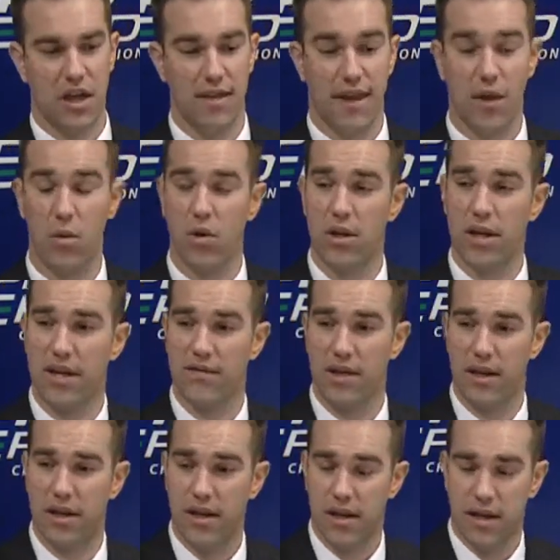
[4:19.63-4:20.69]
they
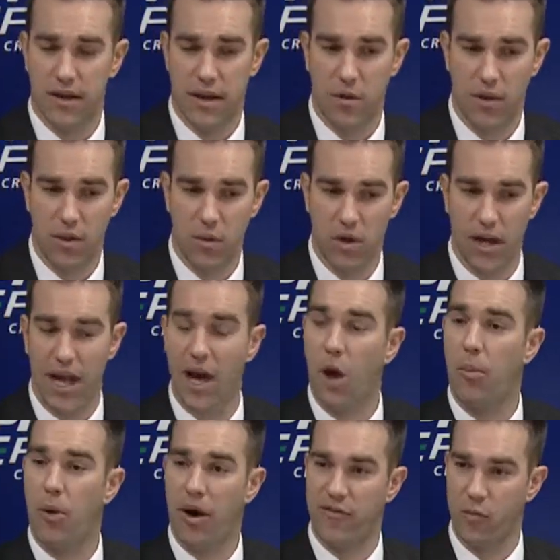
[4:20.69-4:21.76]
wouldn't
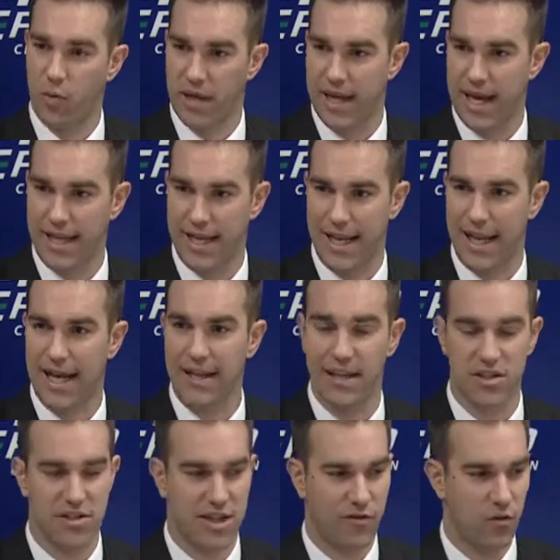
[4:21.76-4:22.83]
help off him when he got in the lane. They
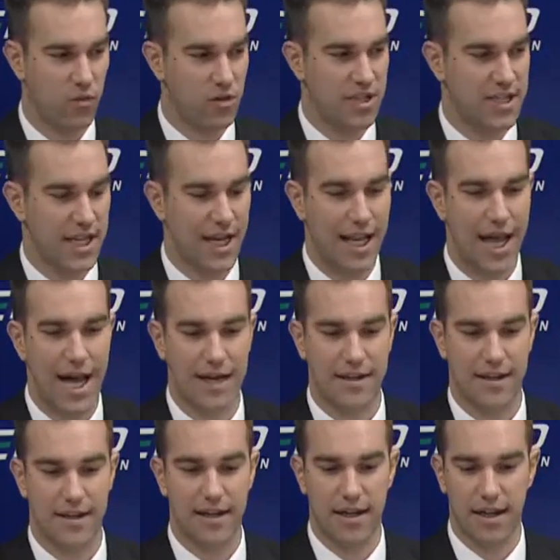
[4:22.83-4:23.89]
just, everyone stayed locked
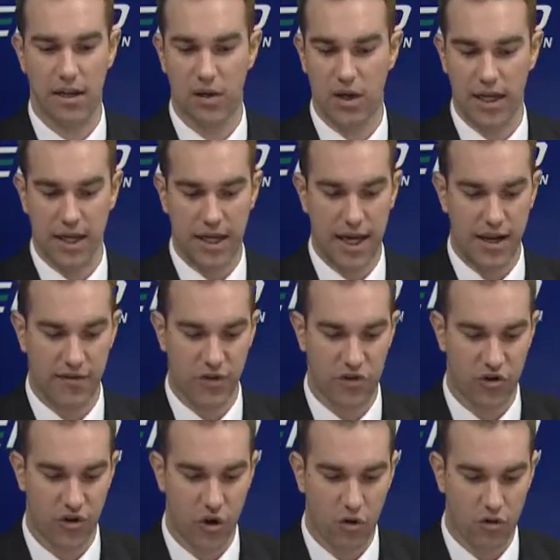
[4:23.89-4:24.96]
in, and, you know, he had a few
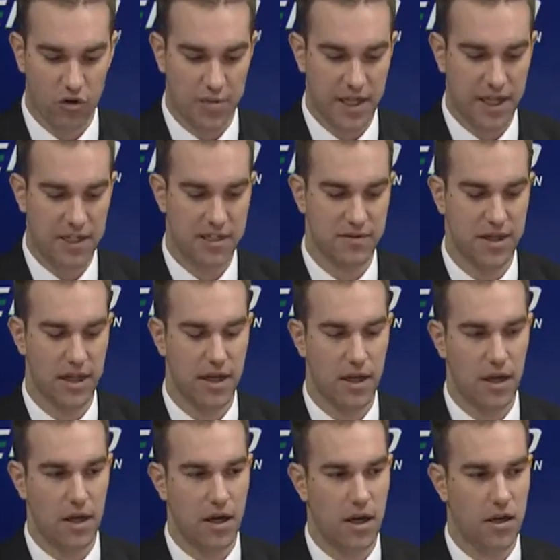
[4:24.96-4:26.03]
turnovers because of it.
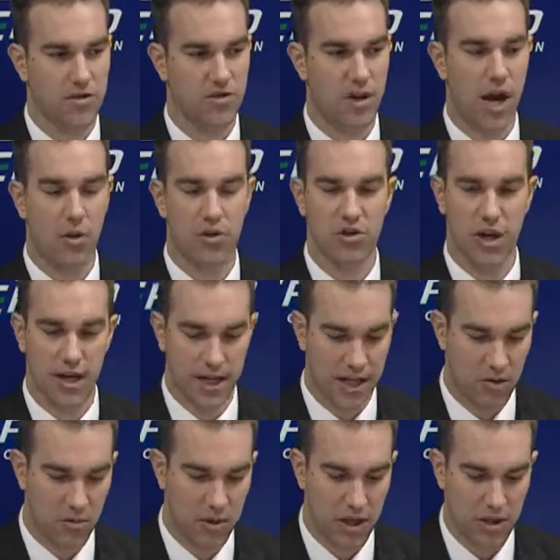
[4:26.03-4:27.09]
So now we're trying to get
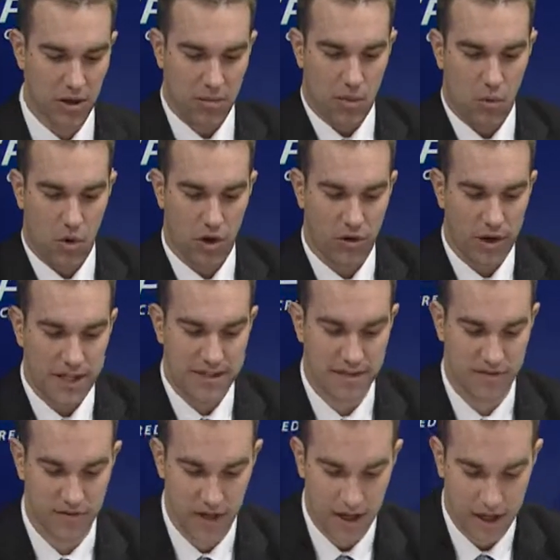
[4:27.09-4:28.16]
him to be a little bit more
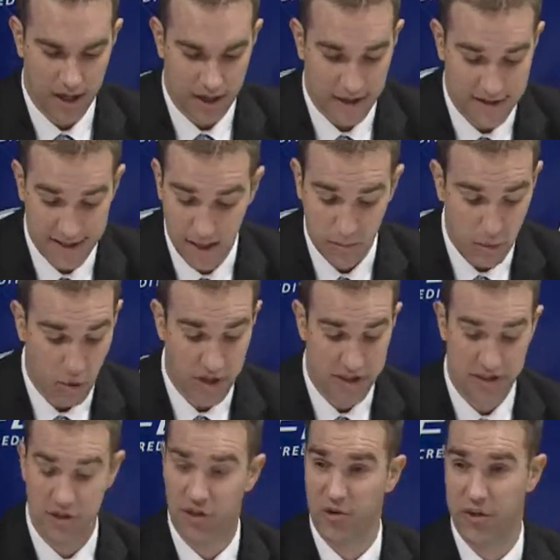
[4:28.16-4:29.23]
aggressive. 10 points
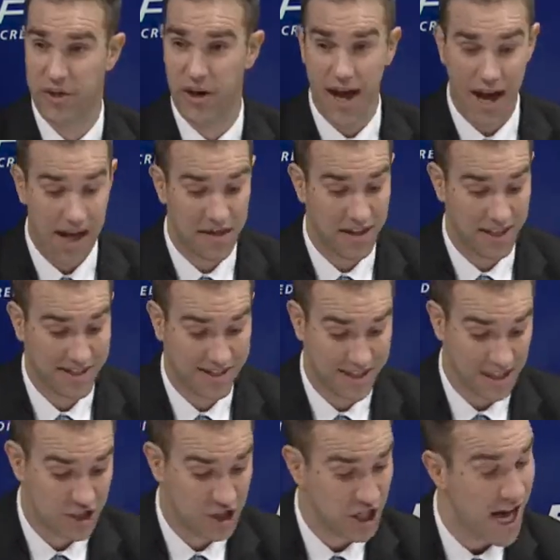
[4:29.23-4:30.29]
is a career high. I think
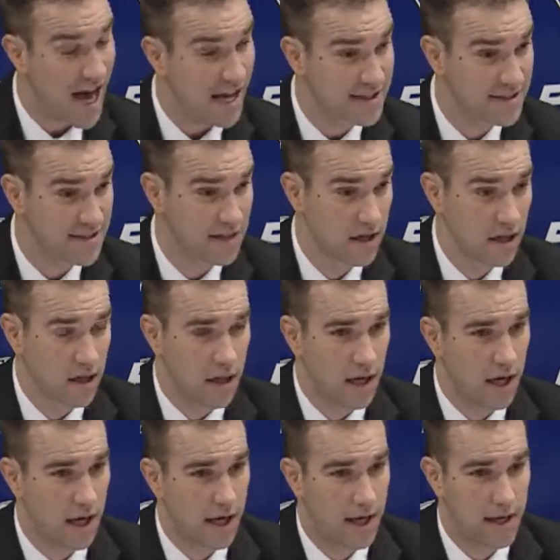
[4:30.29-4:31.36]
6 shots
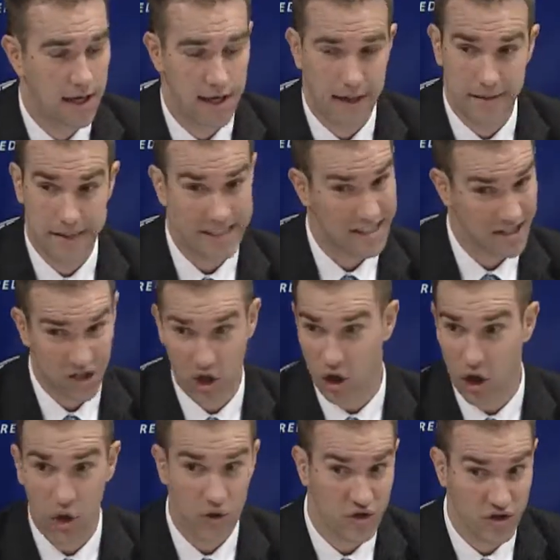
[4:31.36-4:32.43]
is
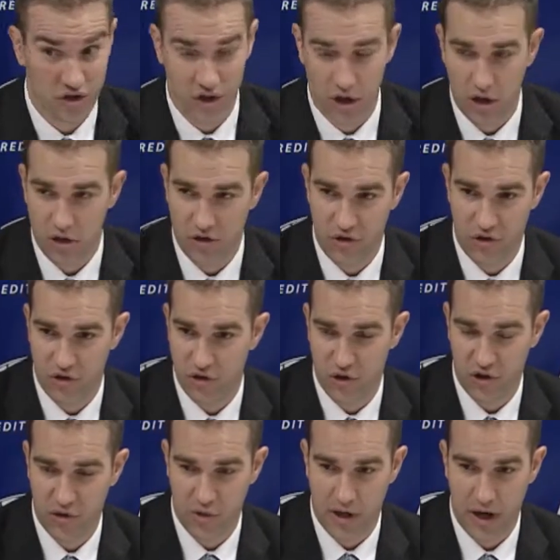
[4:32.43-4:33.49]
close to
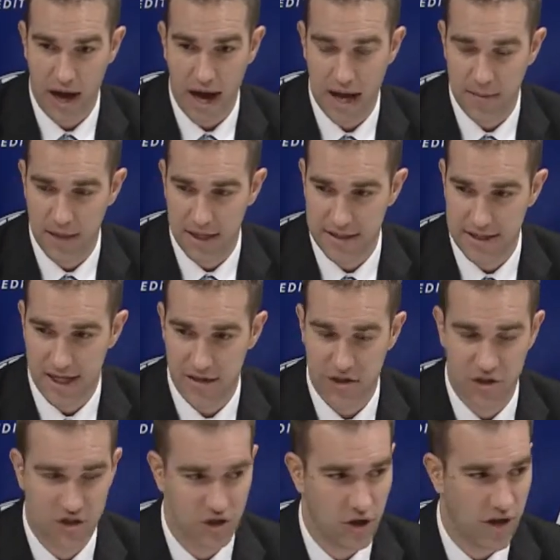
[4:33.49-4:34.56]
a career high. I'm not exactly
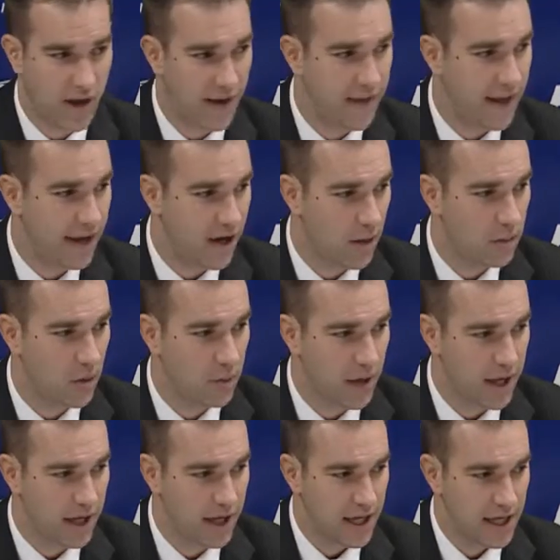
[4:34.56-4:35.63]
sure on that number,
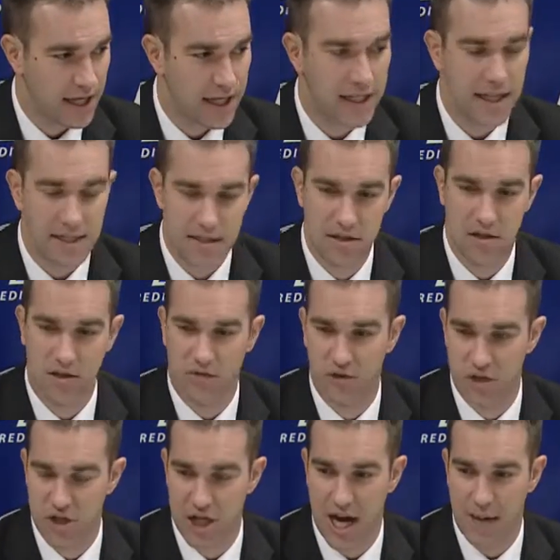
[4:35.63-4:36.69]
but he needs to look
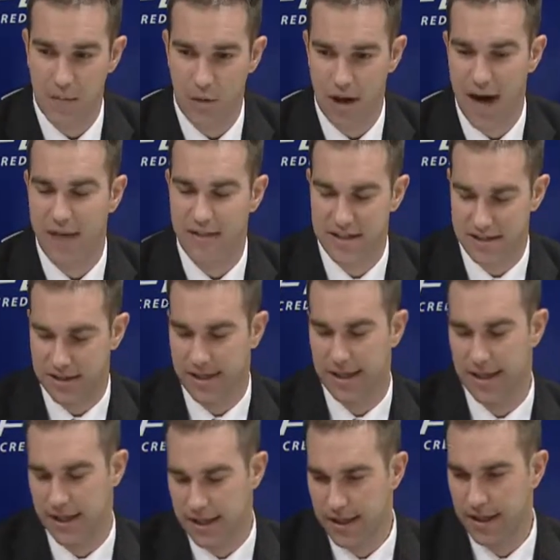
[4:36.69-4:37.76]
for a shot more.
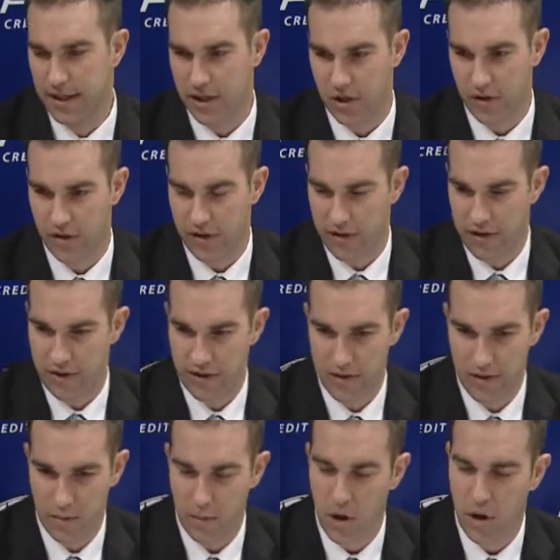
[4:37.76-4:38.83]
Obviously, you know,
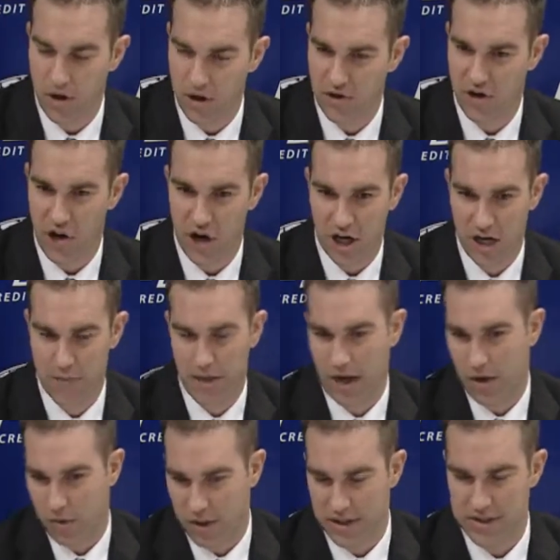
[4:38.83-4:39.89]
the ball you're talking
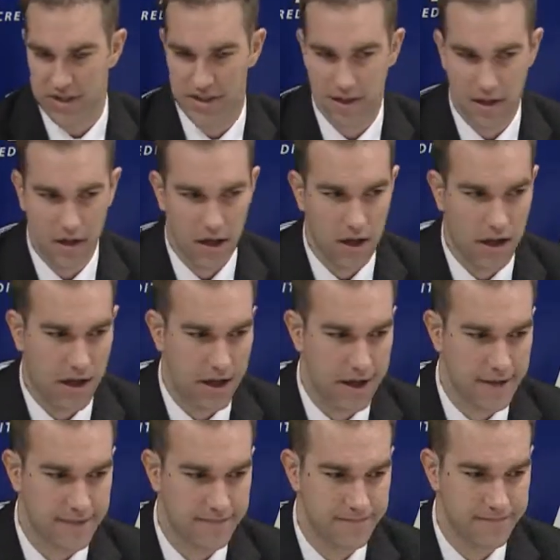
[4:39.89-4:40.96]
about was,
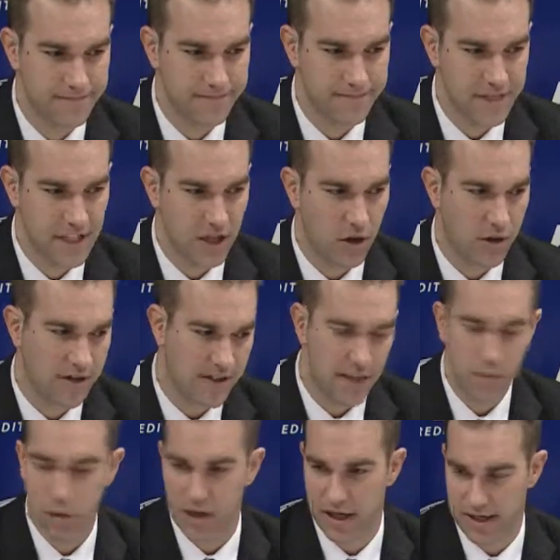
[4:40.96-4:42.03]
you know, a
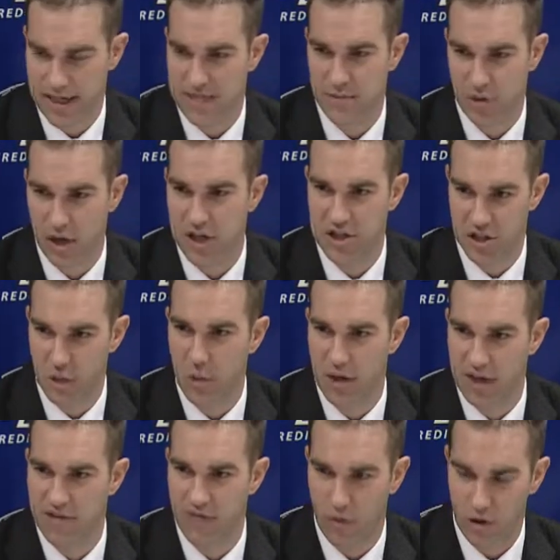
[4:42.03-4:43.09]
deep one in desperation. It
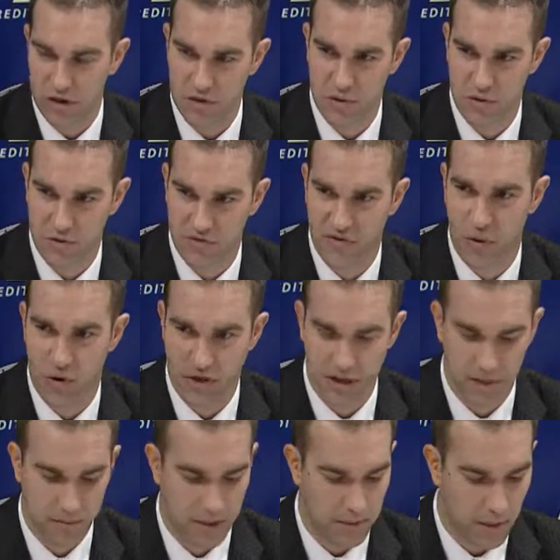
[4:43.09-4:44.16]
went in for us, which was
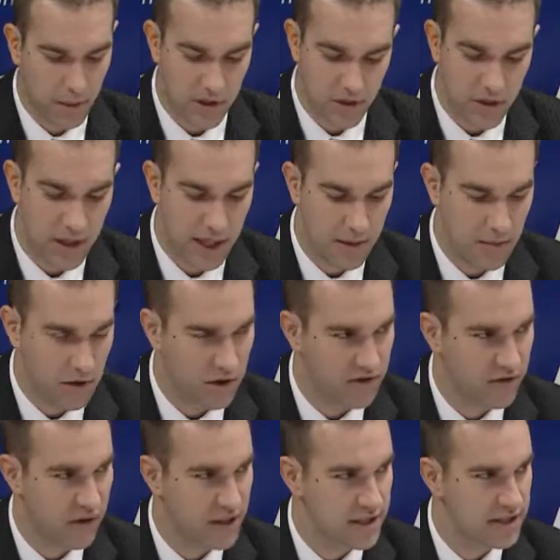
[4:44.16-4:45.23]
fortunate, but we do need him to look
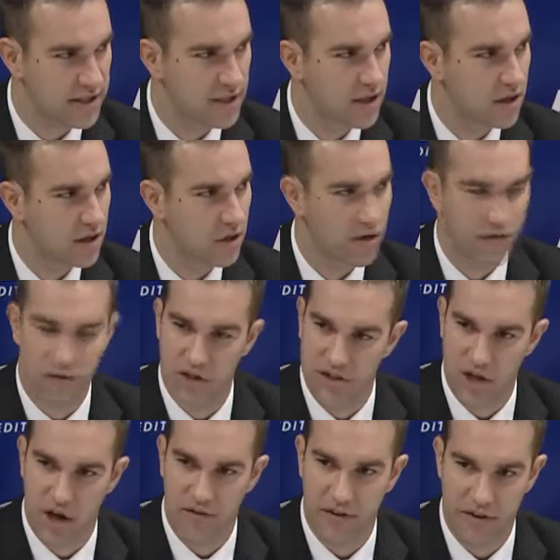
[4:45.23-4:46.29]
for his
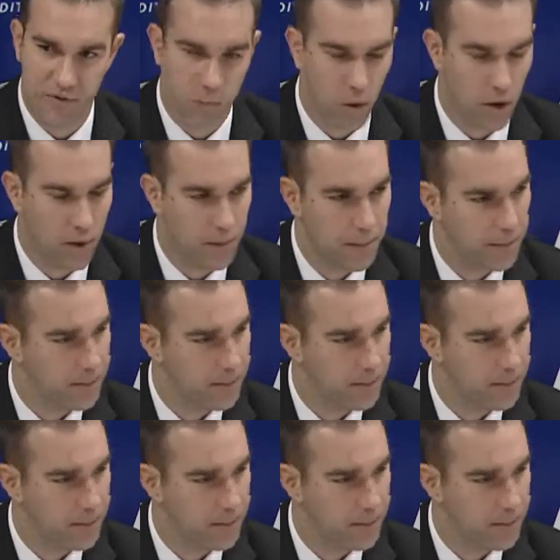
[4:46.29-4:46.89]
offense more.